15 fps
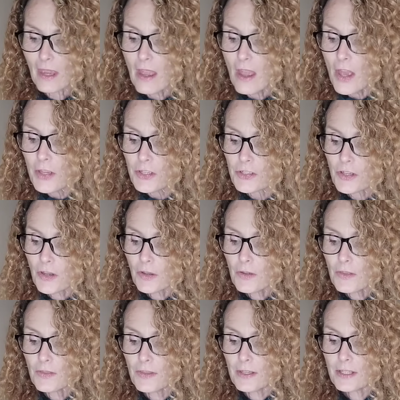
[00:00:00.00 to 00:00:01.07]

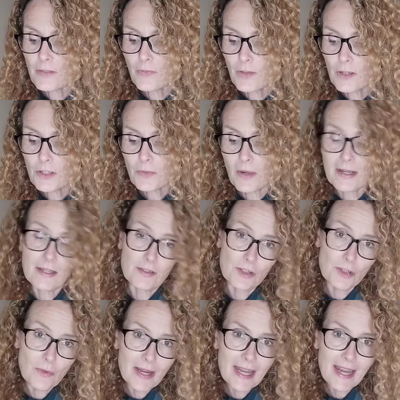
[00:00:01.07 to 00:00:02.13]
So this first one is a
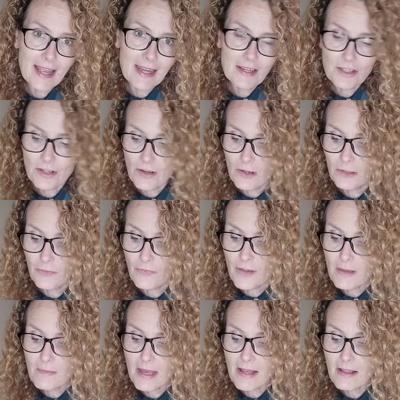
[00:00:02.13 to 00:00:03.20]
28-year-old
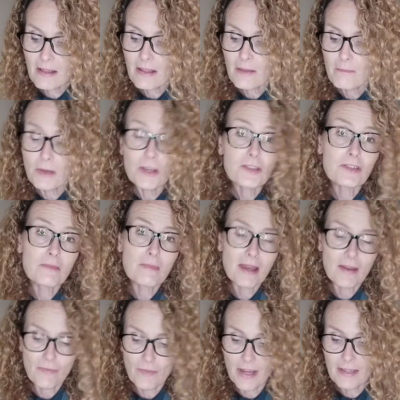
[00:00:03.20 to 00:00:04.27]
female. Most of my
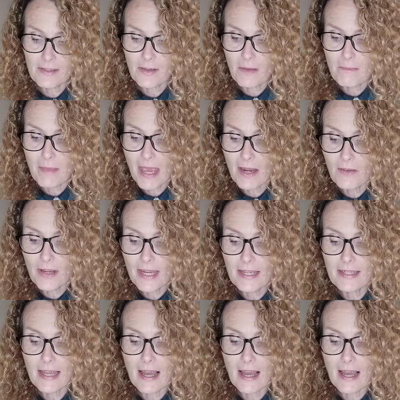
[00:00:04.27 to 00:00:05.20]
friends are married.